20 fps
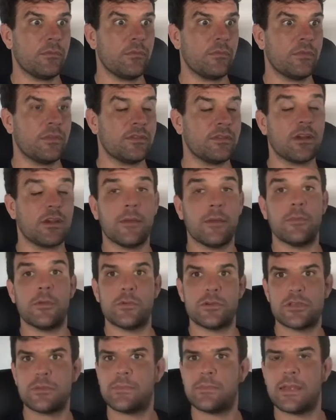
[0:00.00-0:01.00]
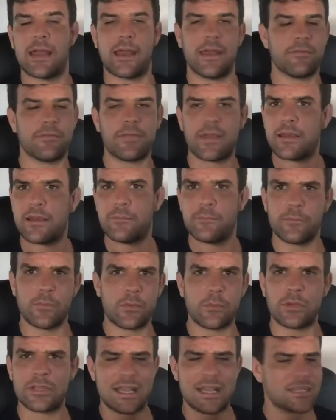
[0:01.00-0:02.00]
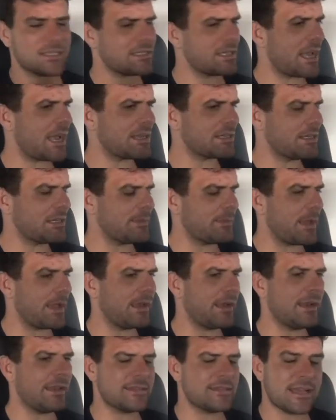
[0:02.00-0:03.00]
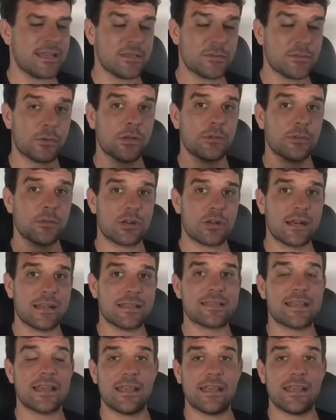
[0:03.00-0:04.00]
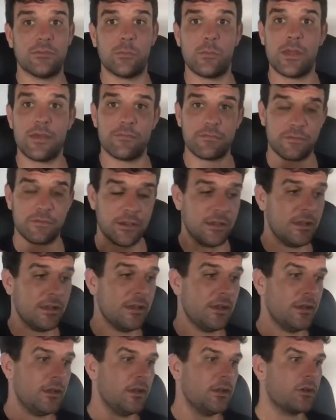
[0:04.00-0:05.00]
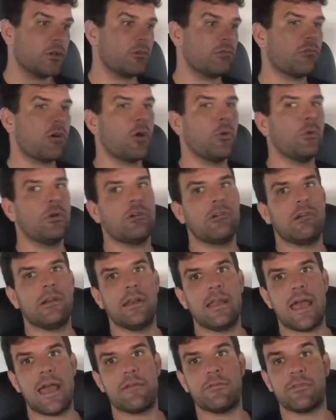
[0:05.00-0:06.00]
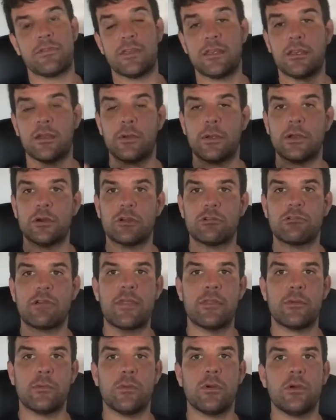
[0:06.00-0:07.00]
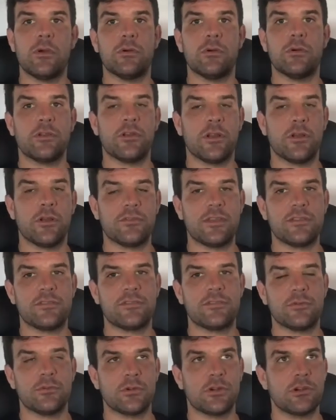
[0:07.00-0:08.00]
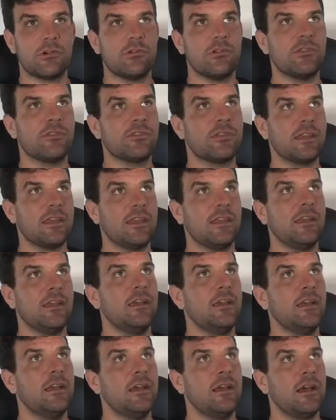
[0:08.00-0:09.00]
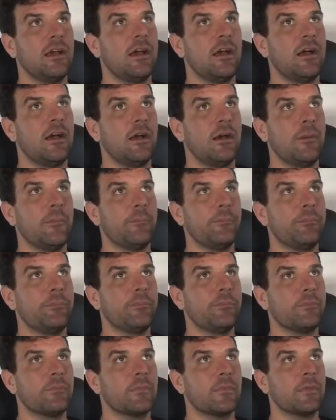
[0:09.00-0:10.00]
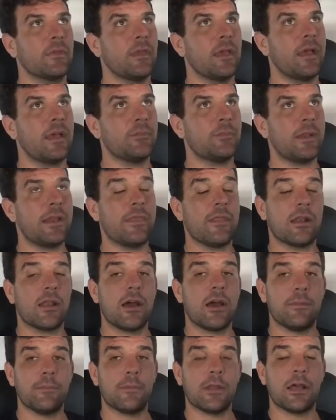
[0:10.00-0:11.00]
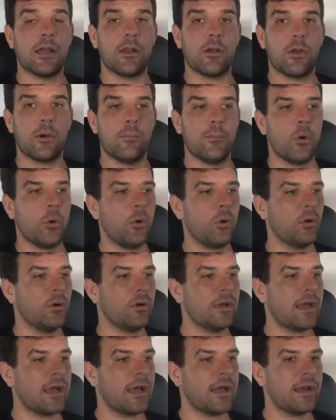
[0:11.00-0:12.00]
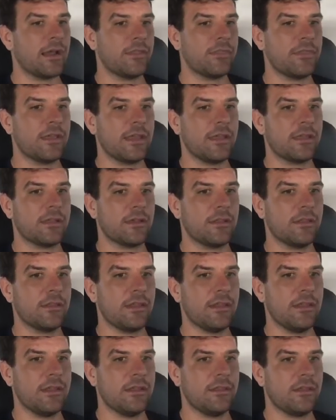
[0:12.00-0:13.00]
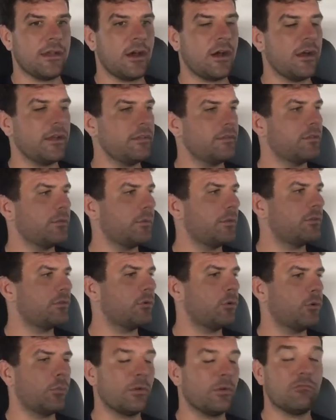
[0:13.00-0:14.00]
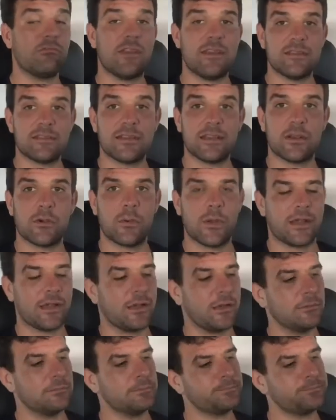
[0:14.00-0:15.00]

the time that we should be at, if that was actually made any sense. What I'm trying to say is, with Corona and everything going on around the world, digital currency, has been in the limelight a lot more, and I think the heights that we saw, we reached it quicker.